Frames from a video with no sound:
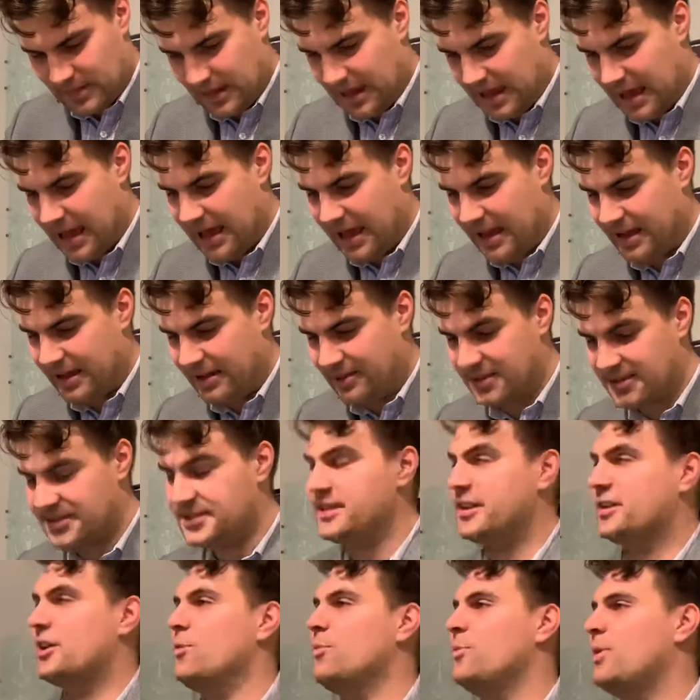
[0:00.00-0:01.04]
And the
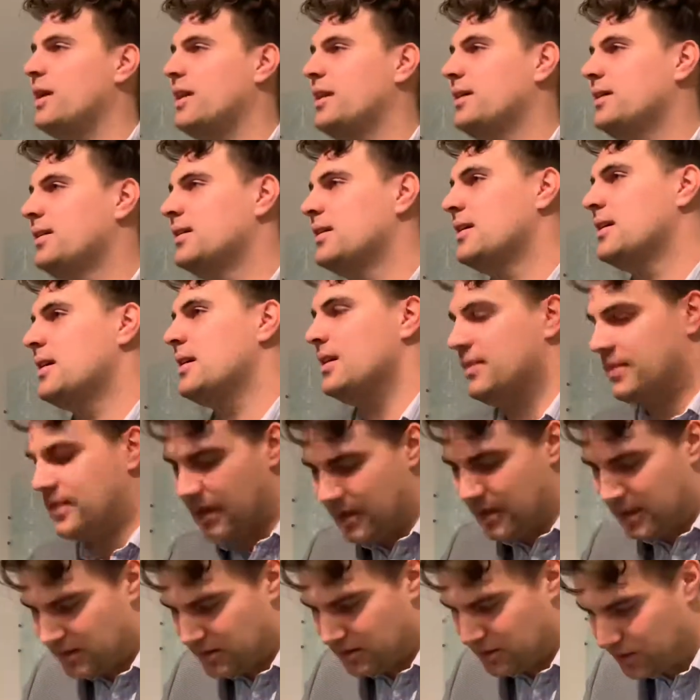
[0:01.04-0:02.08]
second way
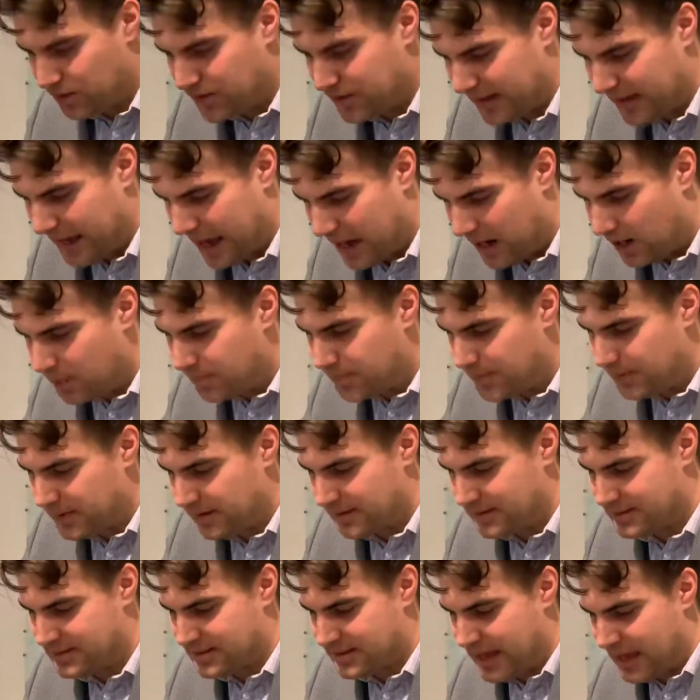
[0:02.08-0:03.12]
that you can help
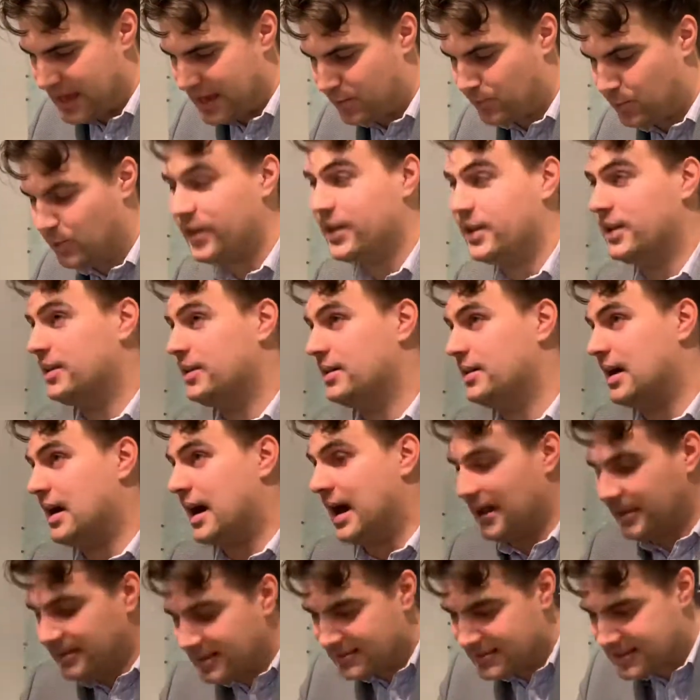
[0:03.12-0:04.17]
is that we
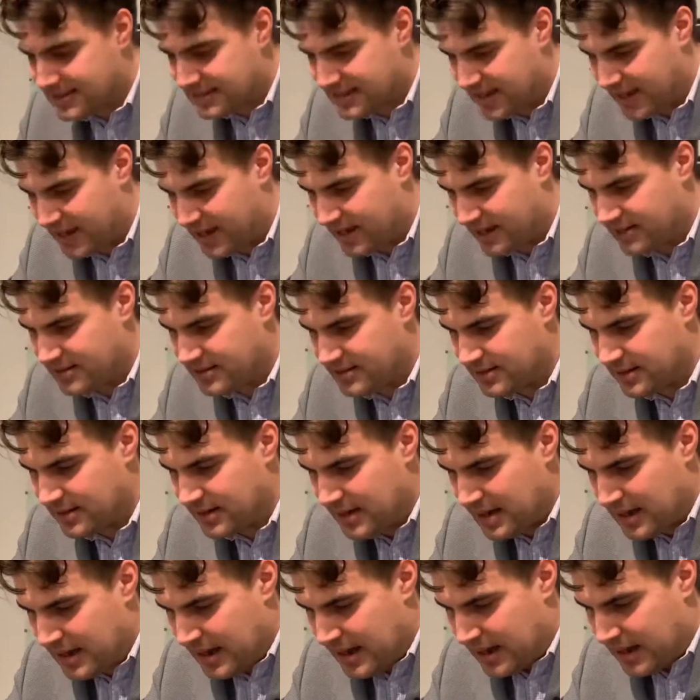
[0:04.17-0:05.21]
understand
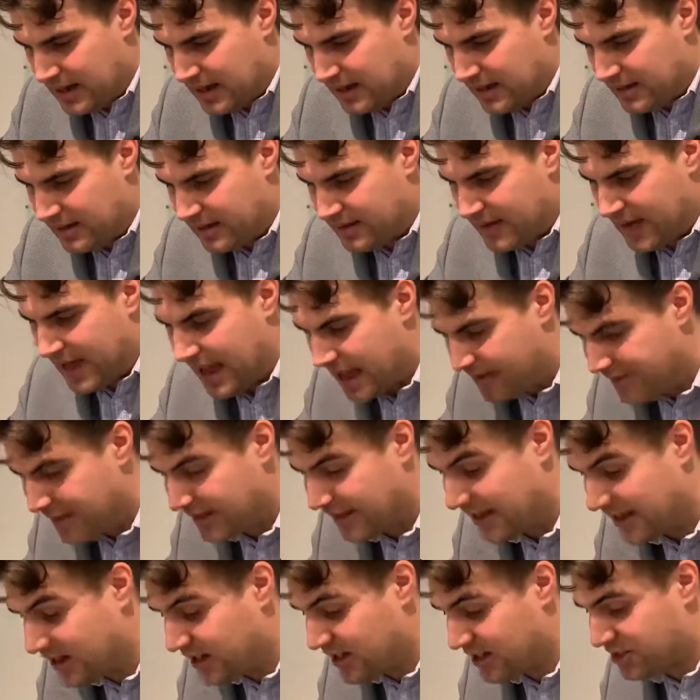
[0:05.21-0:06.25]
that having
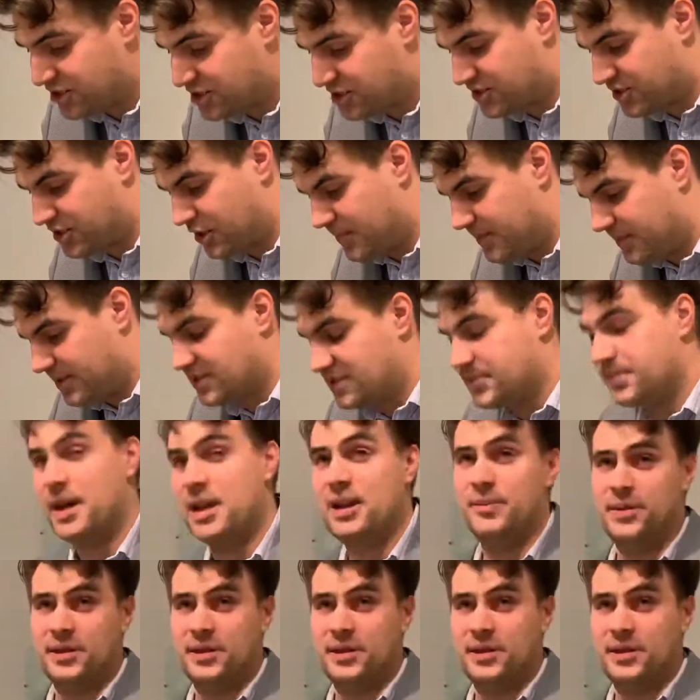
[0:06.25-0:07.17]
English sermons may be